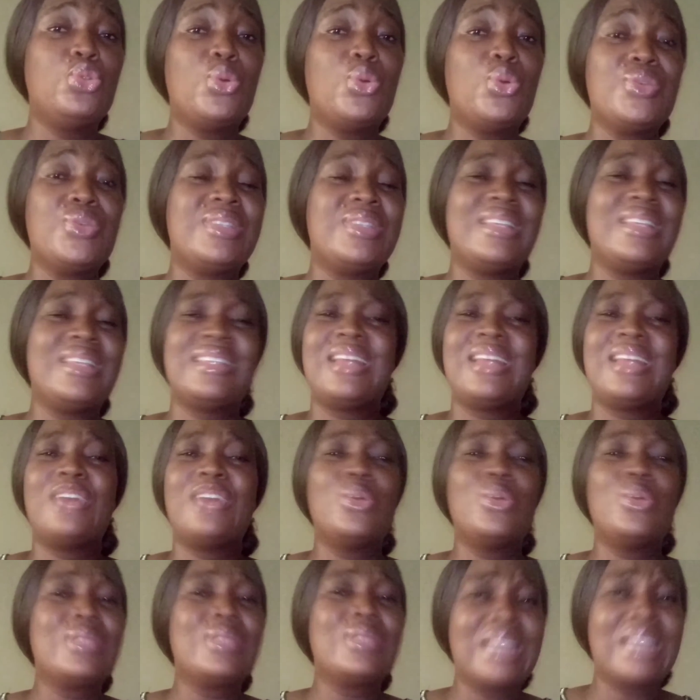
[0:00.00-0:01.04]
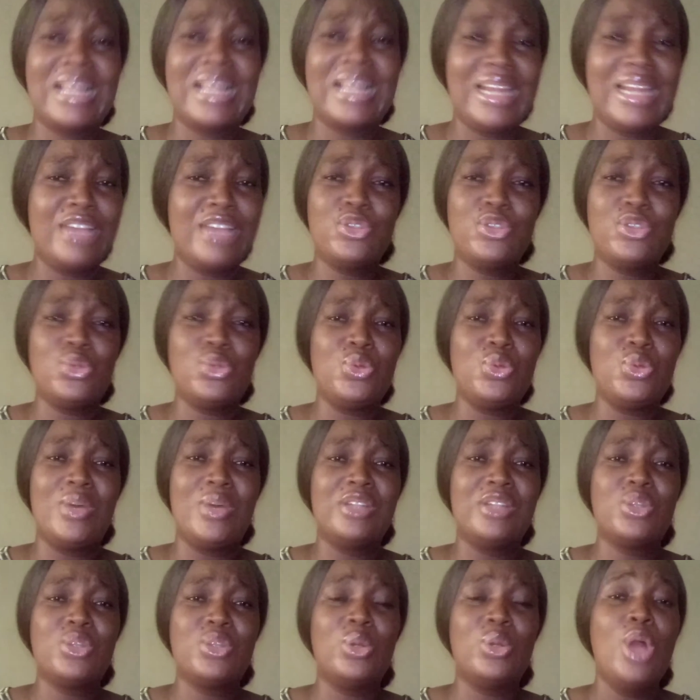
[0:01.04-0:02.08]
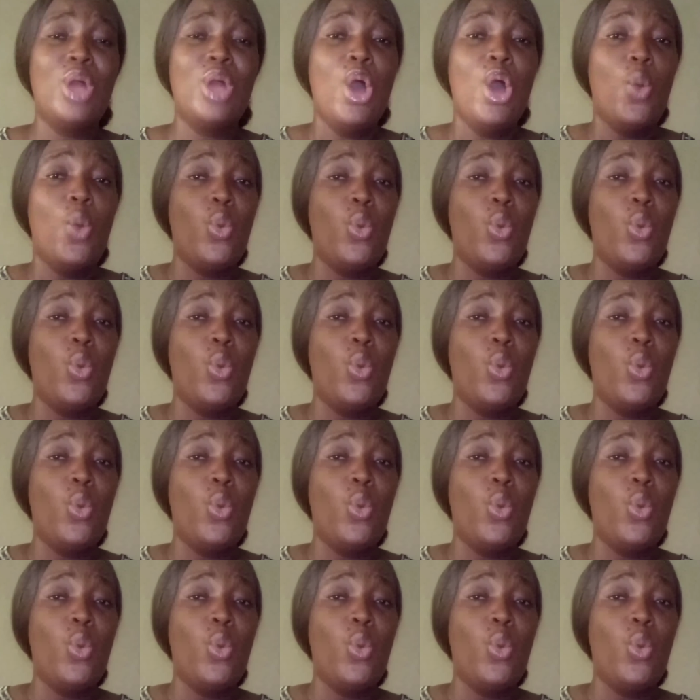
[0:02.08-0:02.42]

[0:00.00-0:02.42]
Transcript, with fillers: those things that are not clear to you at all.